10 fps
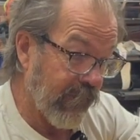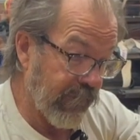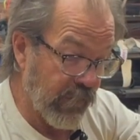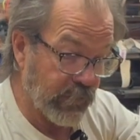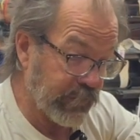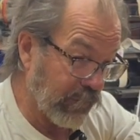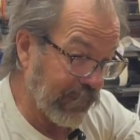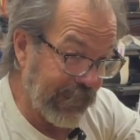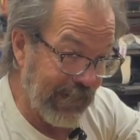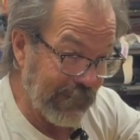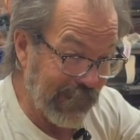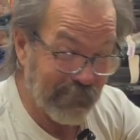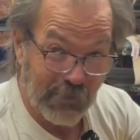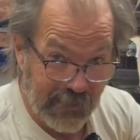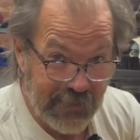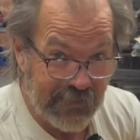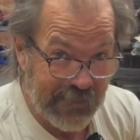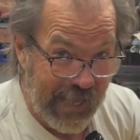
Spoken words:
those are only coming up to less than